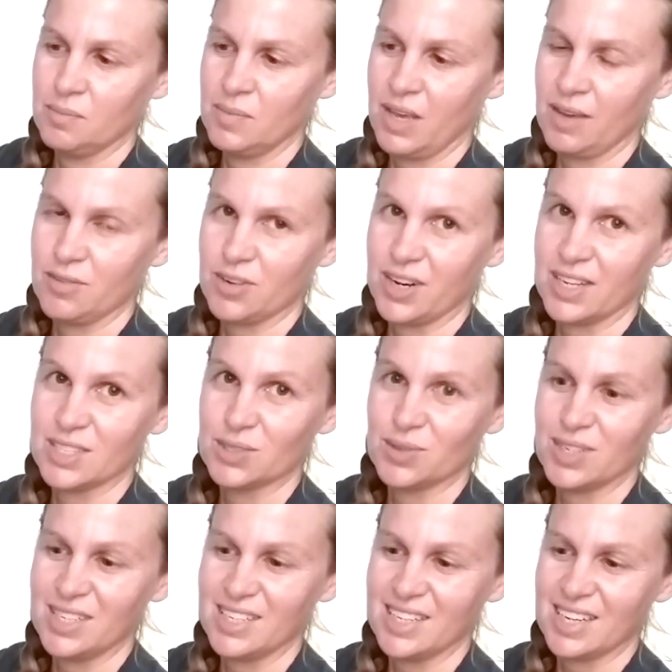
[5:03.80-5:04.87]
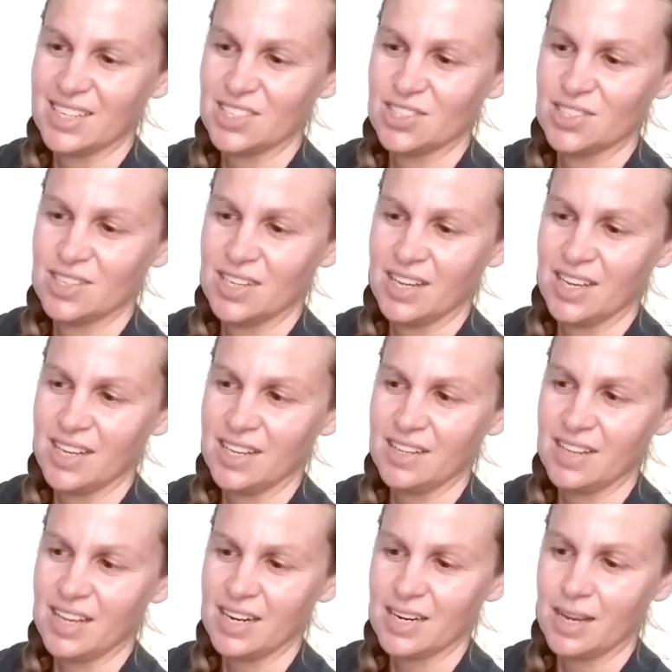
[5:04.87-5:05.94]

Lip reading: have your hands ready to catch. And the head